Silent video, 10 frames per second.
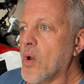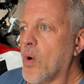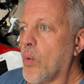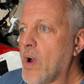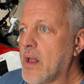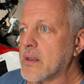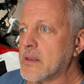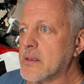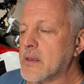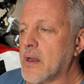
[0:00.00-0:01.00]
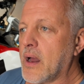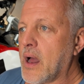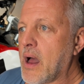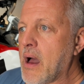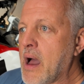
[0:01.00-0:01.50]
Well,
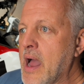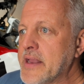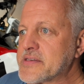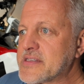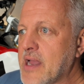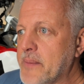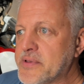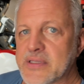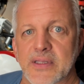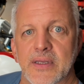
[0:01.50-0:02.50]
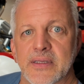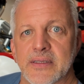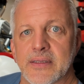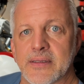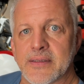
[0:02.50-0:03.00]
I stopped
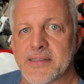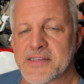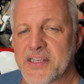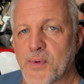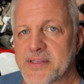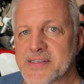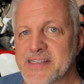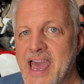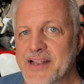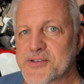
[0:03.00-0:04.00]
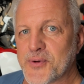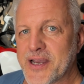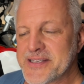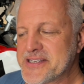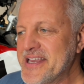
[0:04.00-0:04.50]
to see what the status
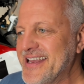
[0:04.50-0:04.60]
was.